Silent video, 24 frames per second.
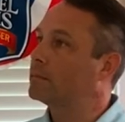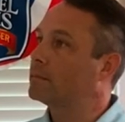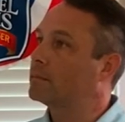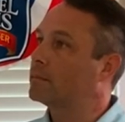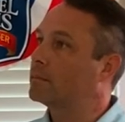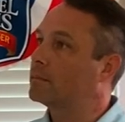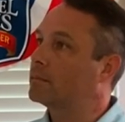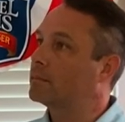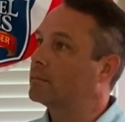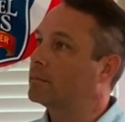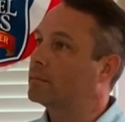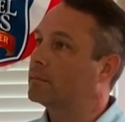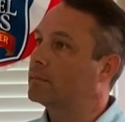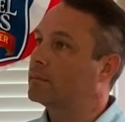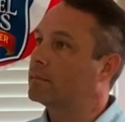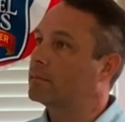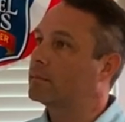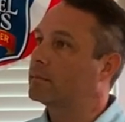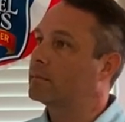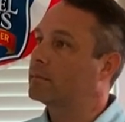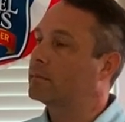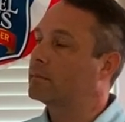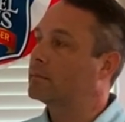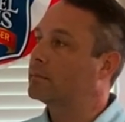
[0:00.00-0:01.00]

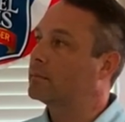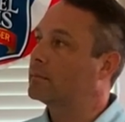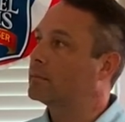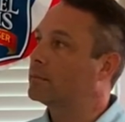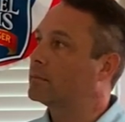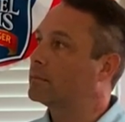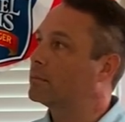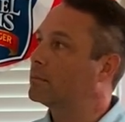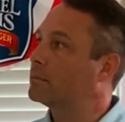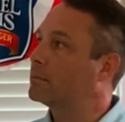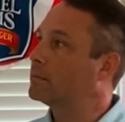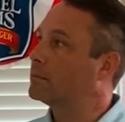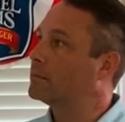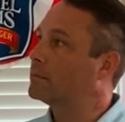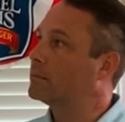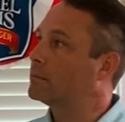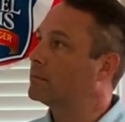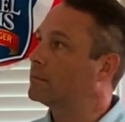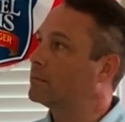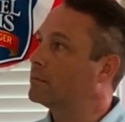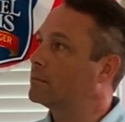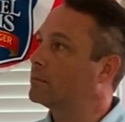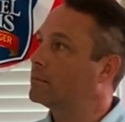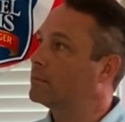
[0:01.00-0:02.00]

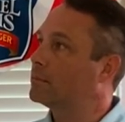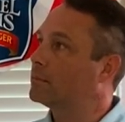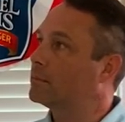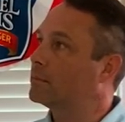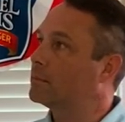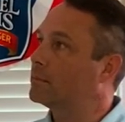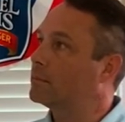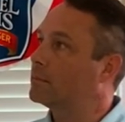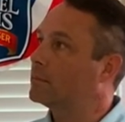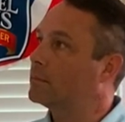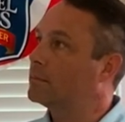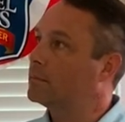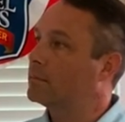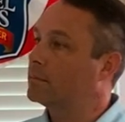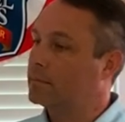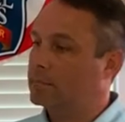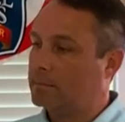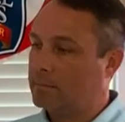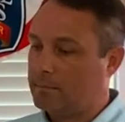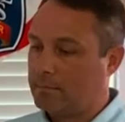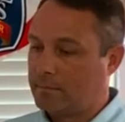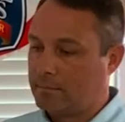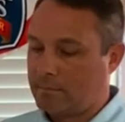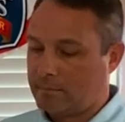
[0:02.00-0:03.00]

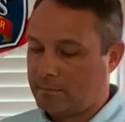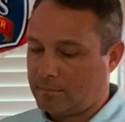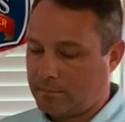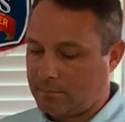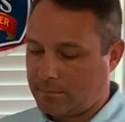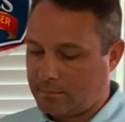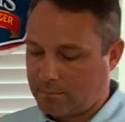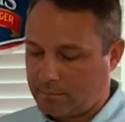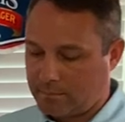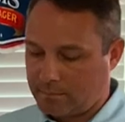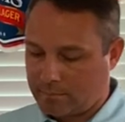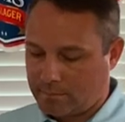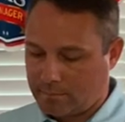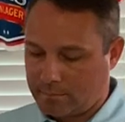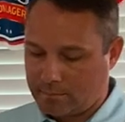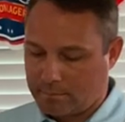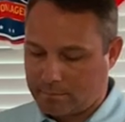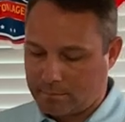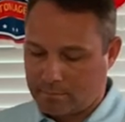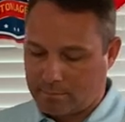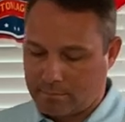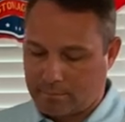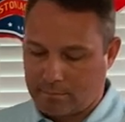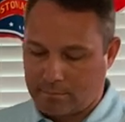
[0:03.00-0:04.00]

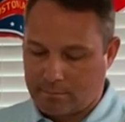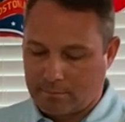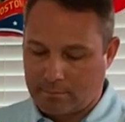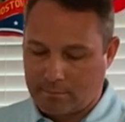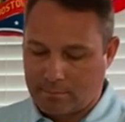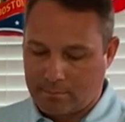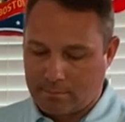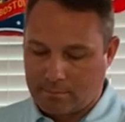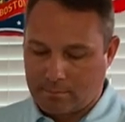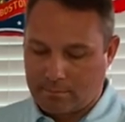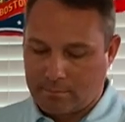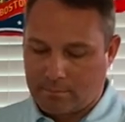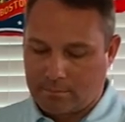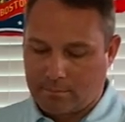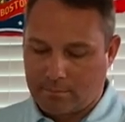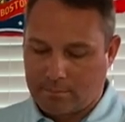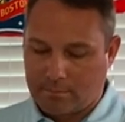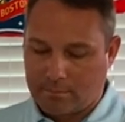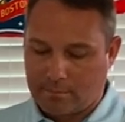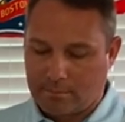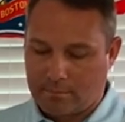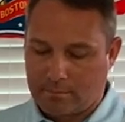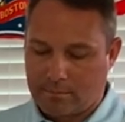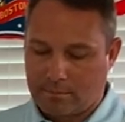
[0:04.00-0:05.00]

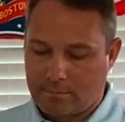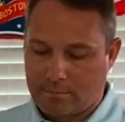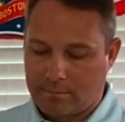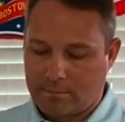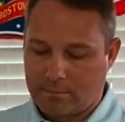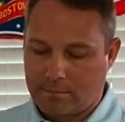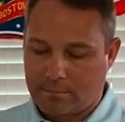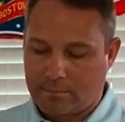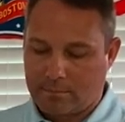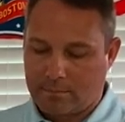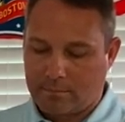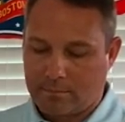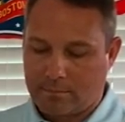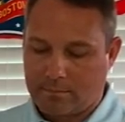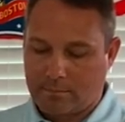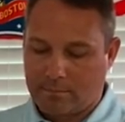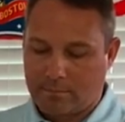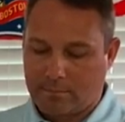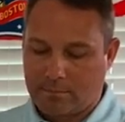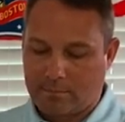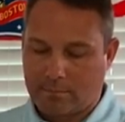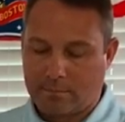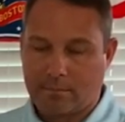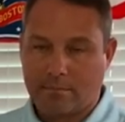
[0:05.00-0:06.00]

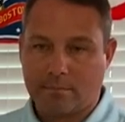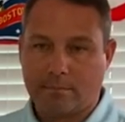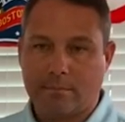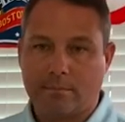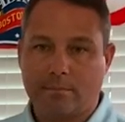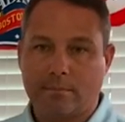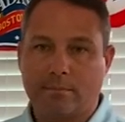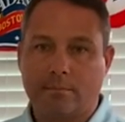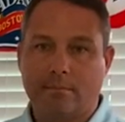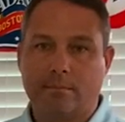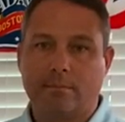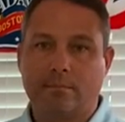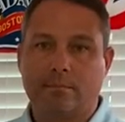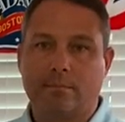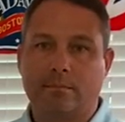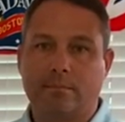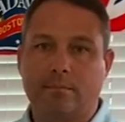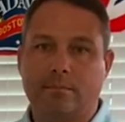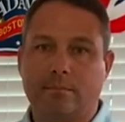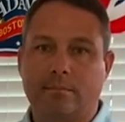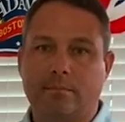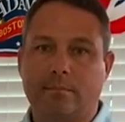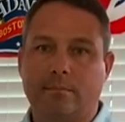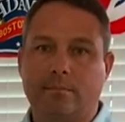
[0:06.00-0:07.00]

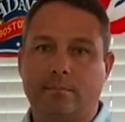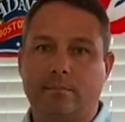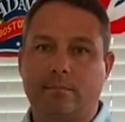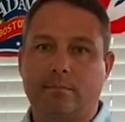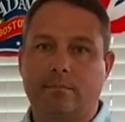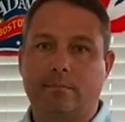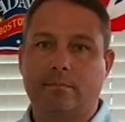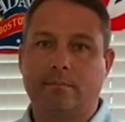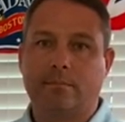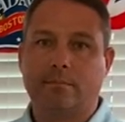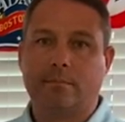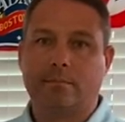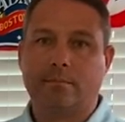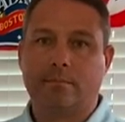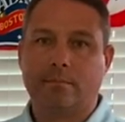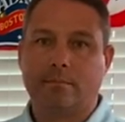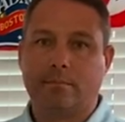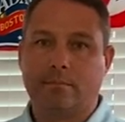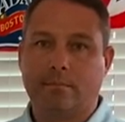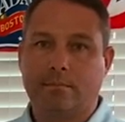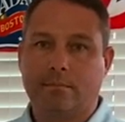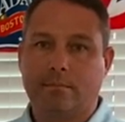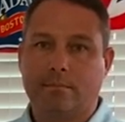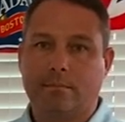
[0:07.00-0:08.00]
The person shown says nothing.